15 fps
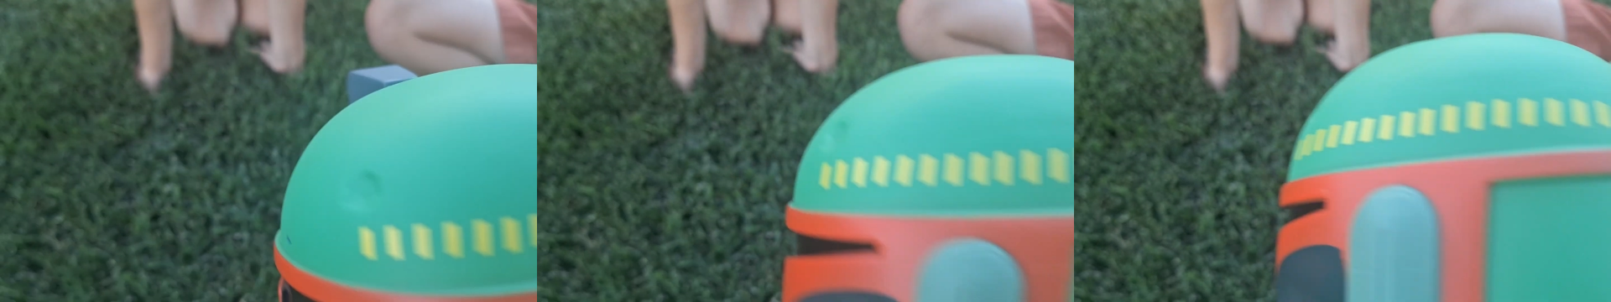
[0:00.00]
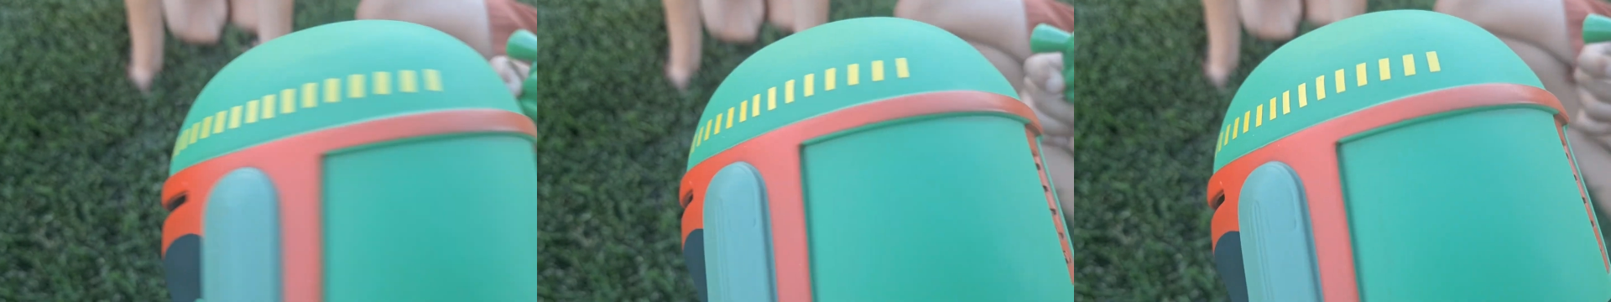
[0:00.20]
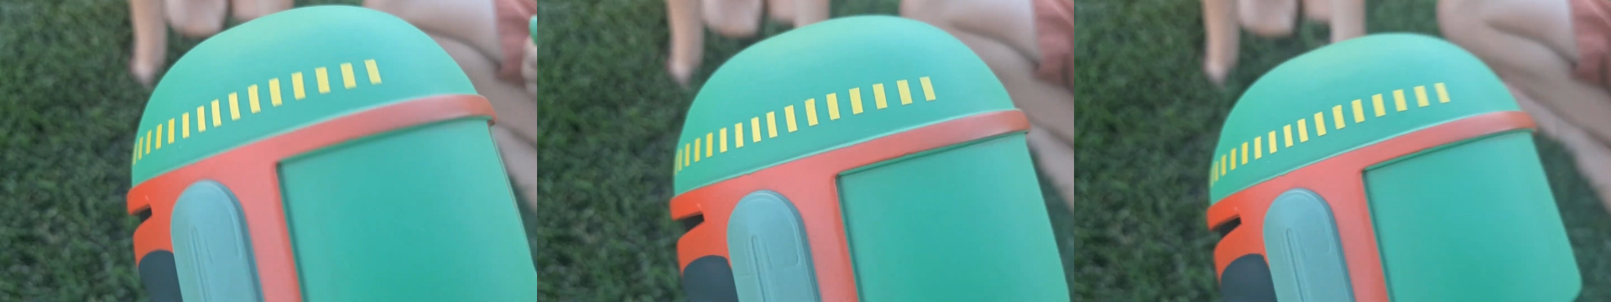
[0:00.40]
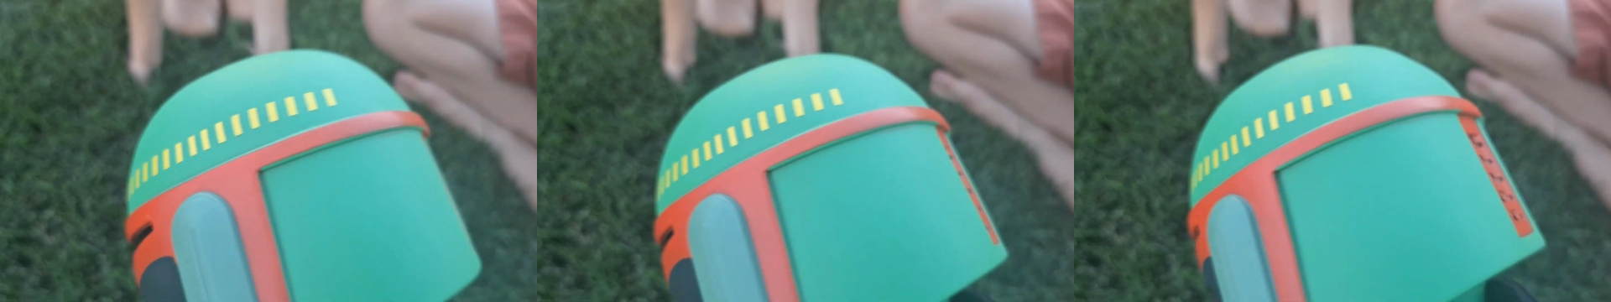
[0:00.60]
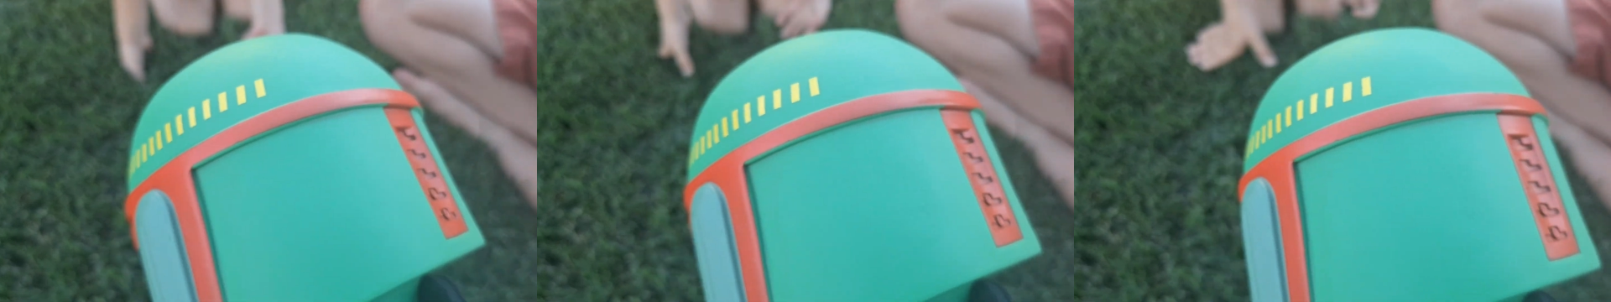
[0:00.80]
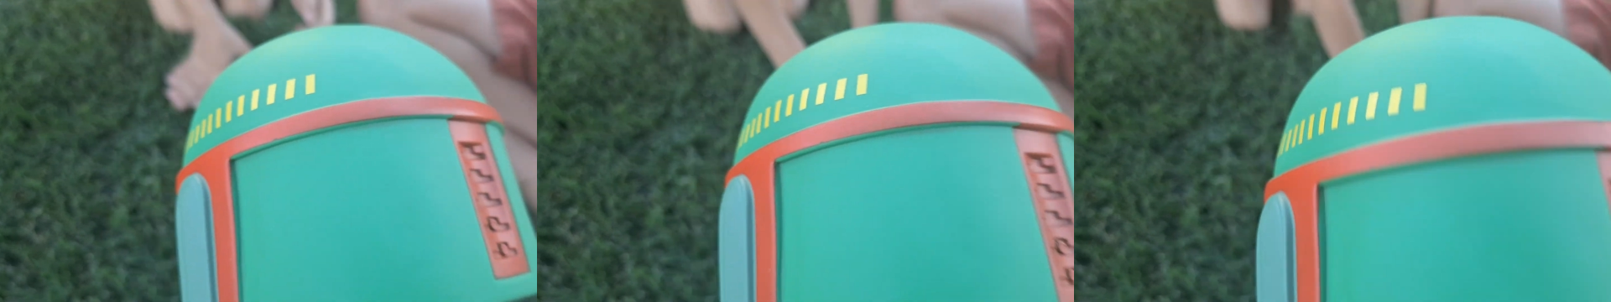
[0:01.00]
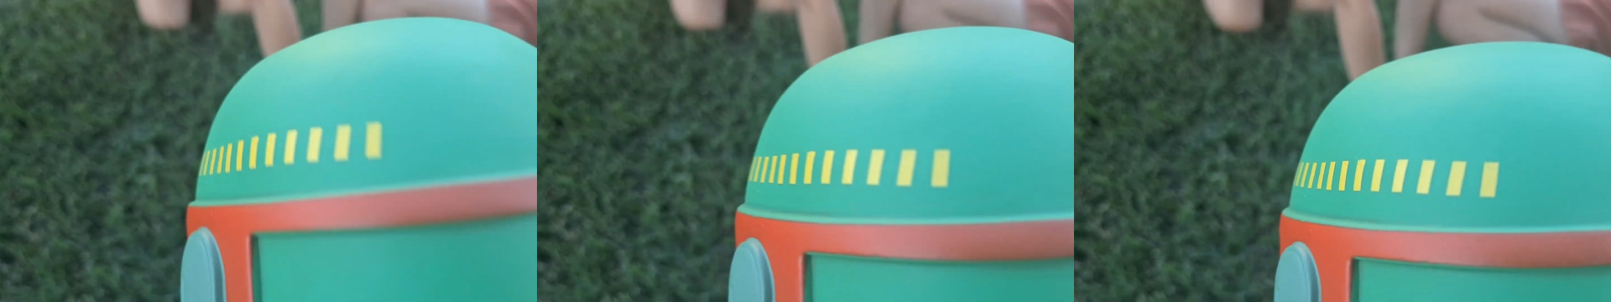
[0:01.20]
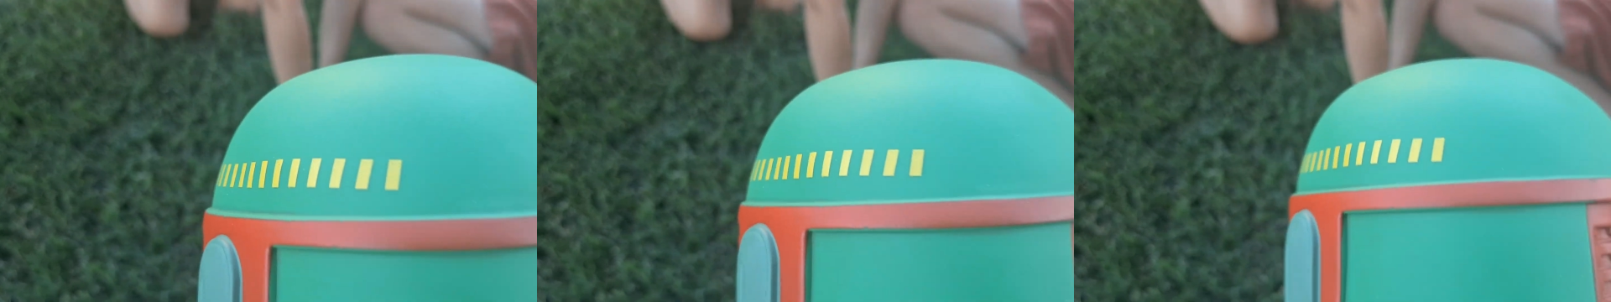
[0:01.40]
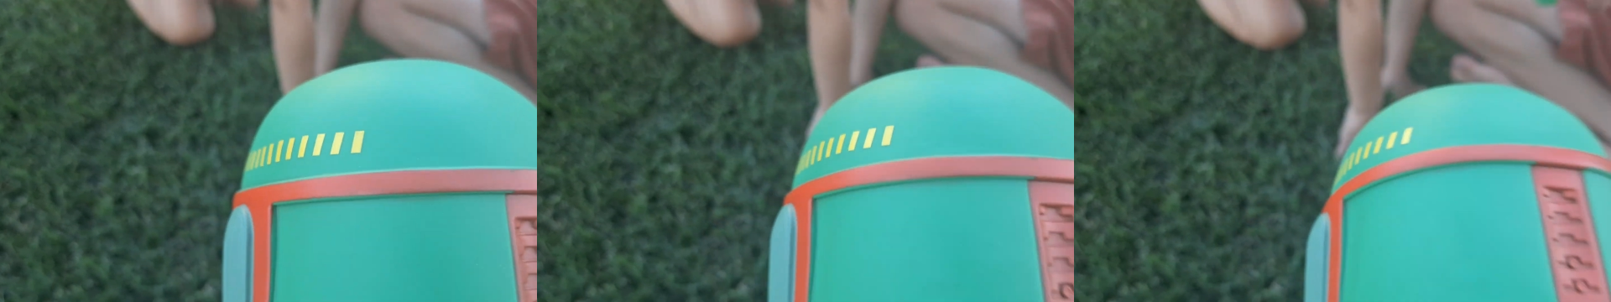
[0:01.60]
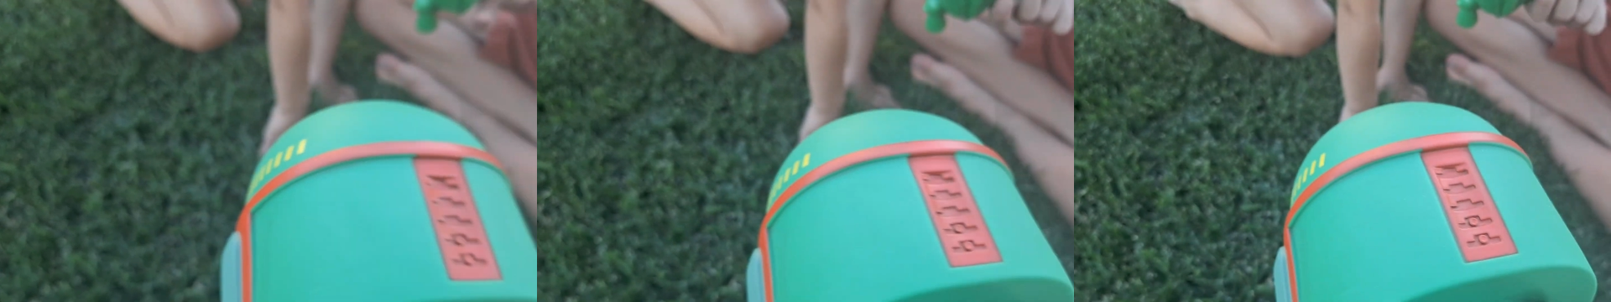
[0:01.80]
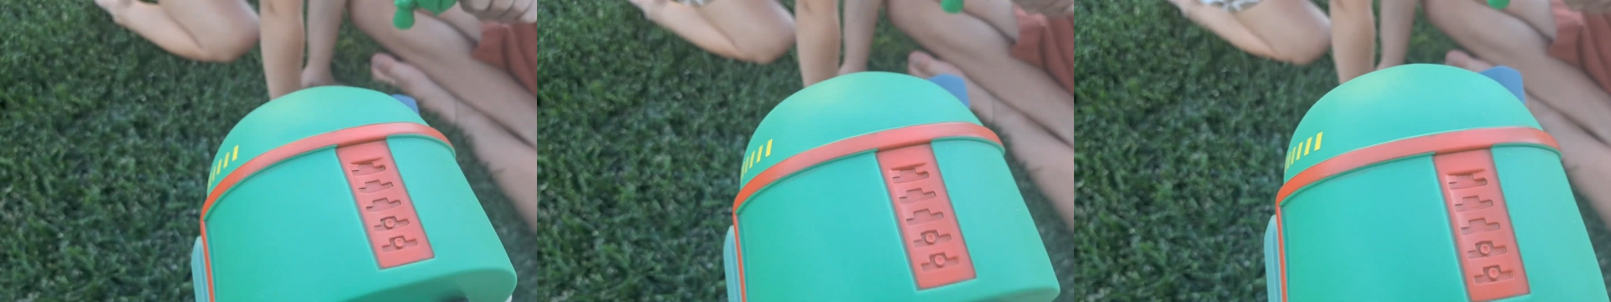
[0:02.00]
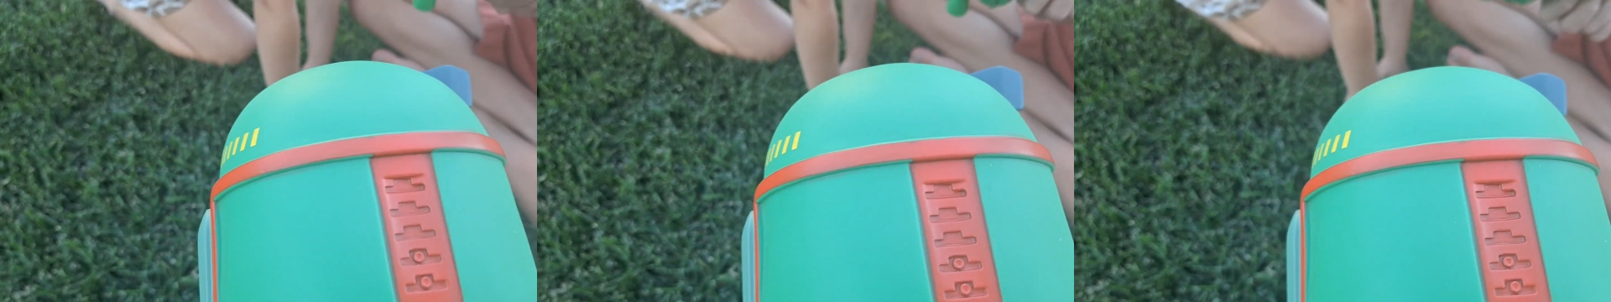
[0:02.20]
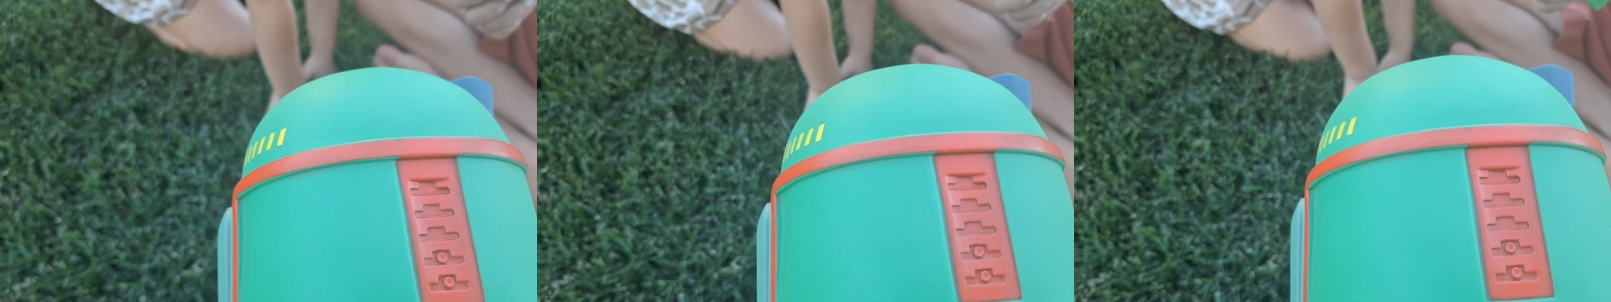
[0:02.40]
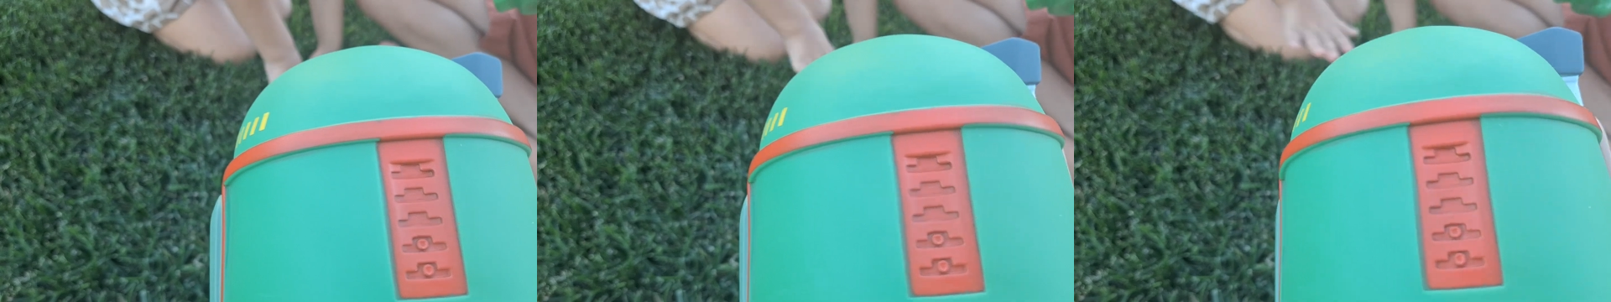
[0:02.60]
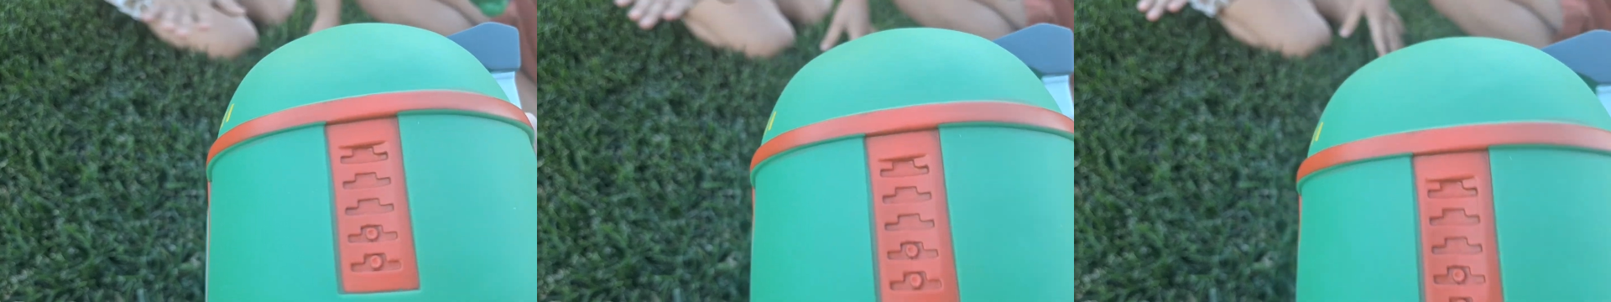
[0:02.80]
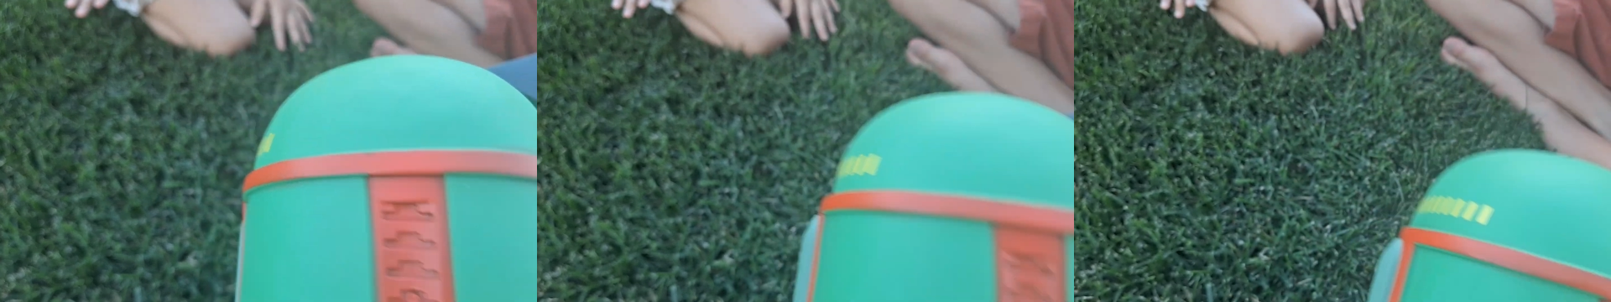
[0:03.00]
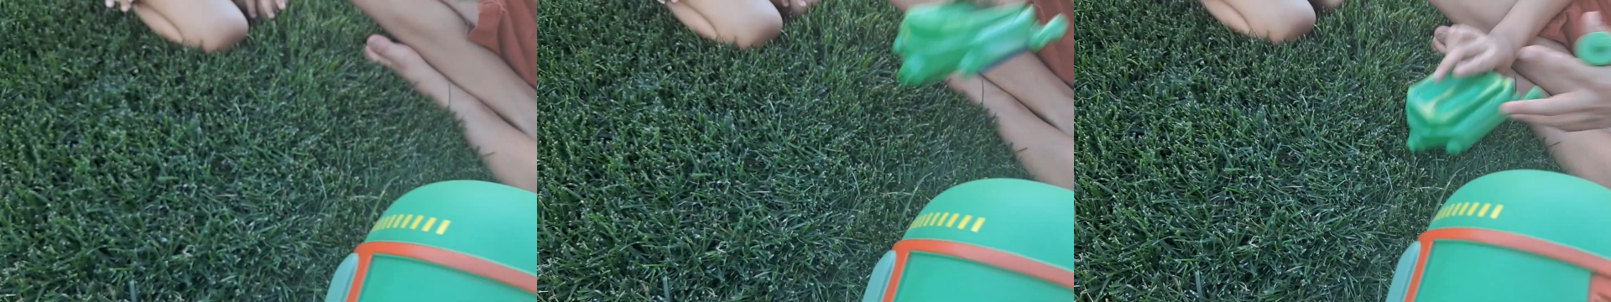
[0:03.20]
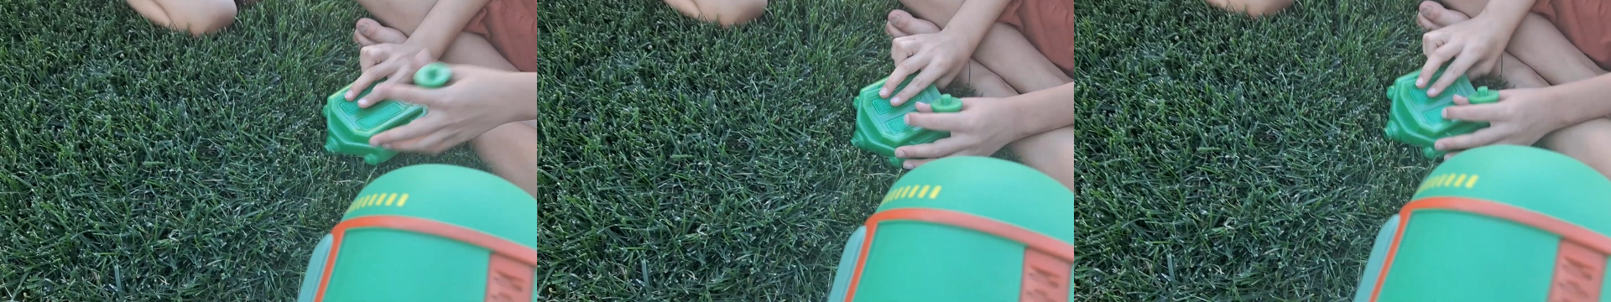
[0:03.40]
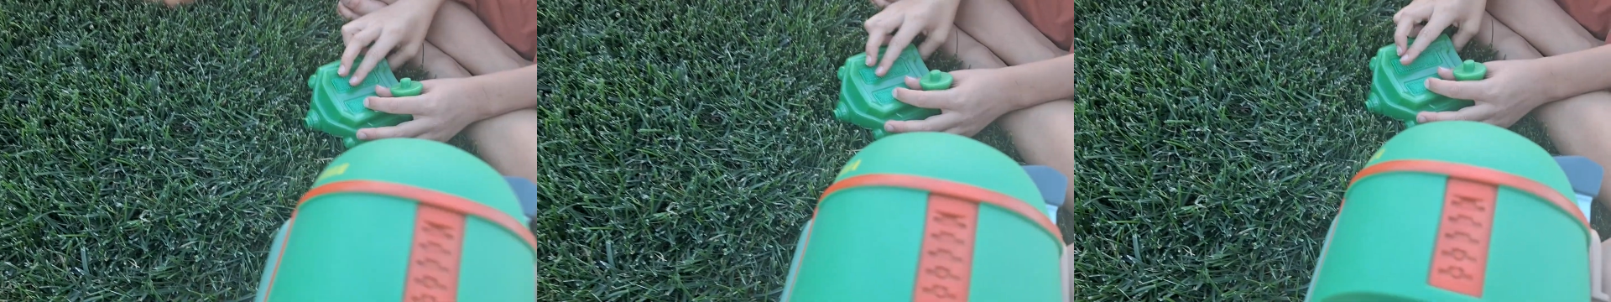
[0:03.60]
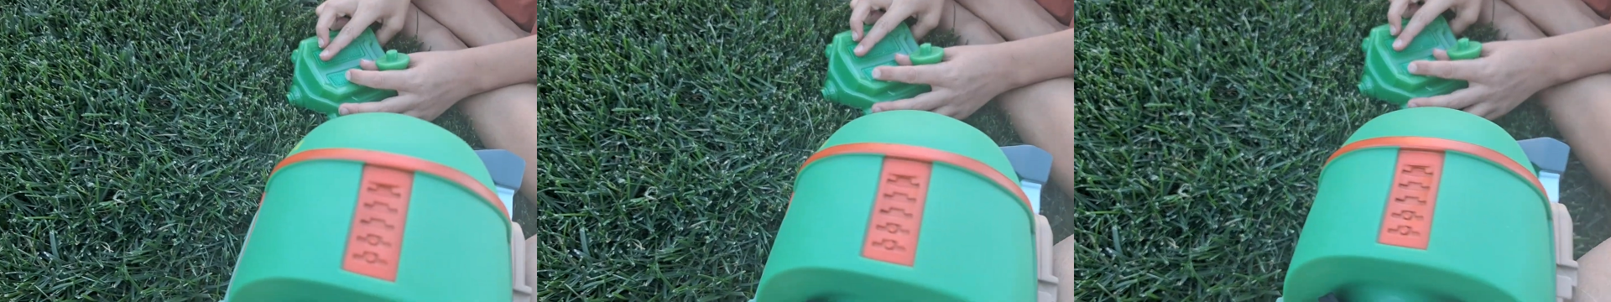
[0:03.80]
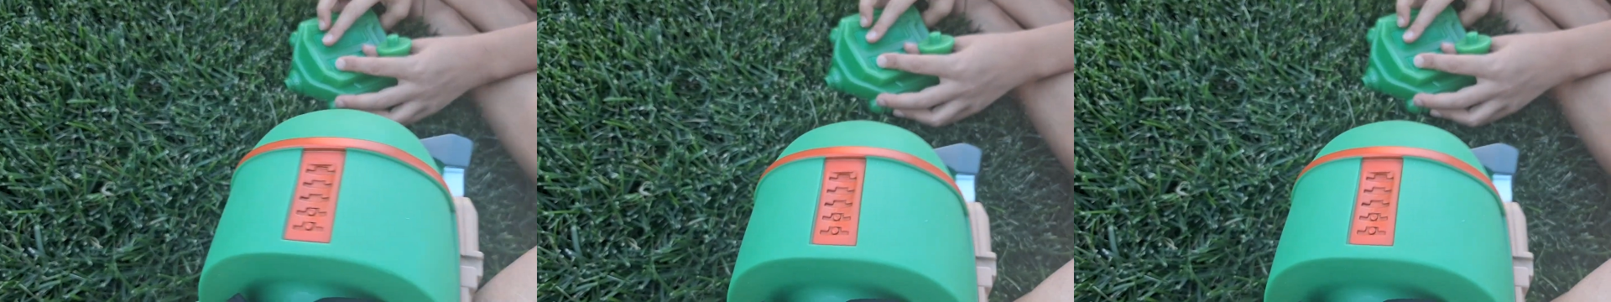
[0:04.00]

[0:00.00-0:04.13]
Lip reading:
No face is visible, so there are no lips to read.